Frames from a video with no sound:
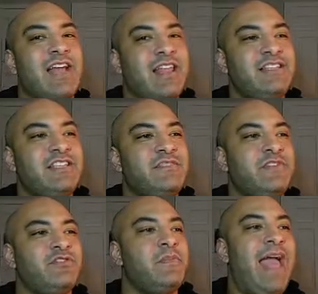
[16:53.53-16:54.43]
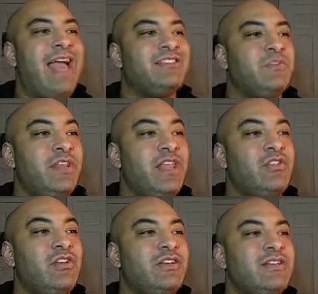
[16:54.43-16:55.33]
these mystery packs the way they
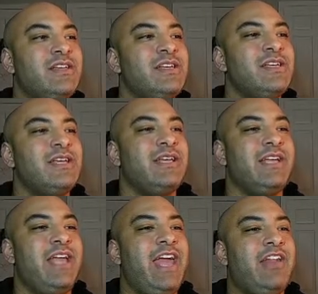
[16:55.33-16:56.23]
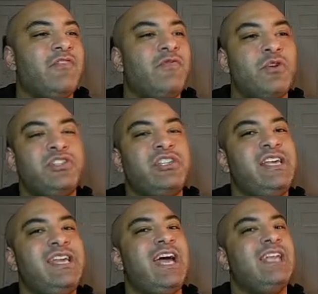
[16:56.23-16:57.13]
look. And
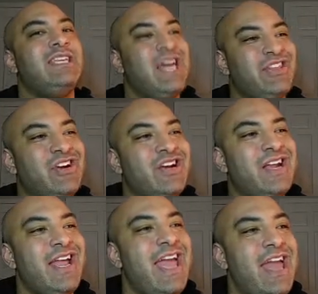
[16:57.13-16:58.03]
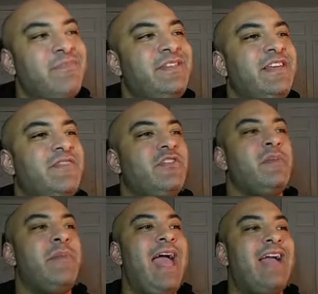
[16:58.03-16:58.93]
unfortunately, another empty for the
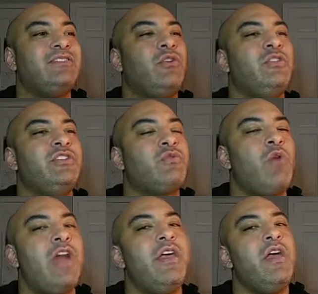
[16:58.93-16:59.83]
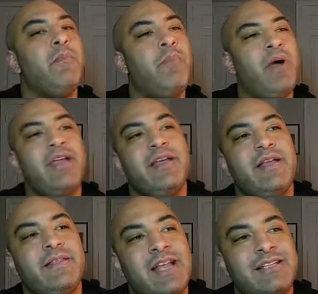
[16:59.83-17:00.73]
packs only squad. But
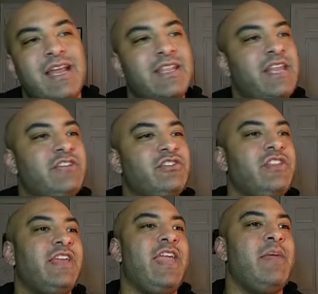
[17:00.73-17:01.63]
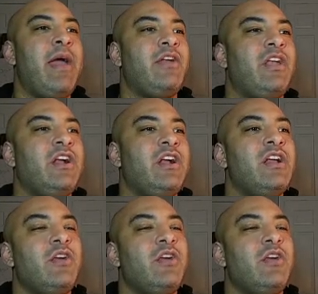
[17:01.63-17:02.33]
that's kind of the nature of the game out here. We